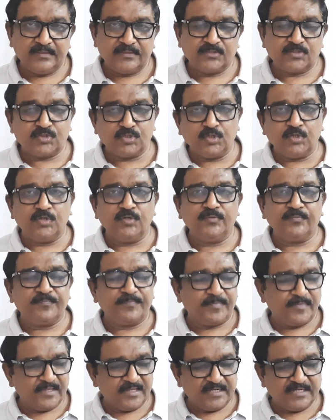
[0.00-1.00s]
So
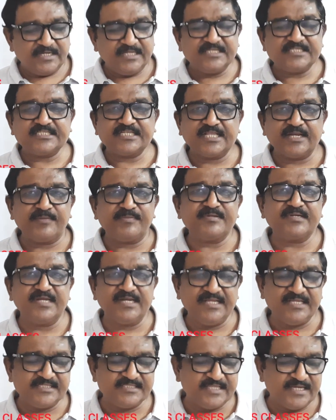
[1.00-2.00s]

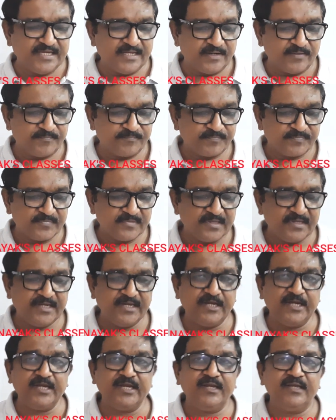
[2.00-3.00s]
description is there.
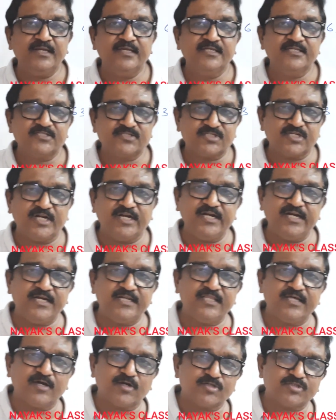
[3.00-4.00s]
He studied
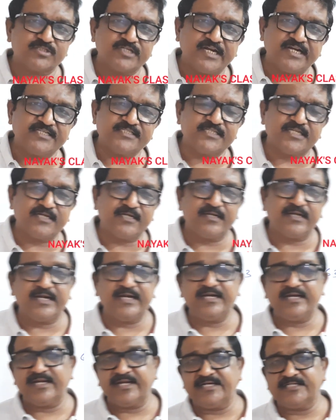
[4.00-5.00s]
the oxides and
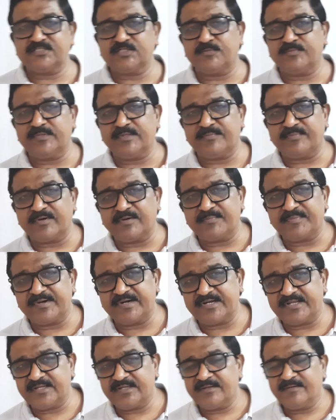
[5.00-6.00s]
hydrides of the
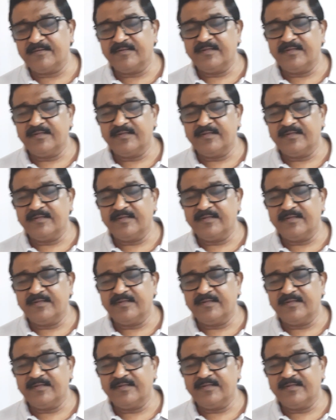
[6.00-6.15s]
property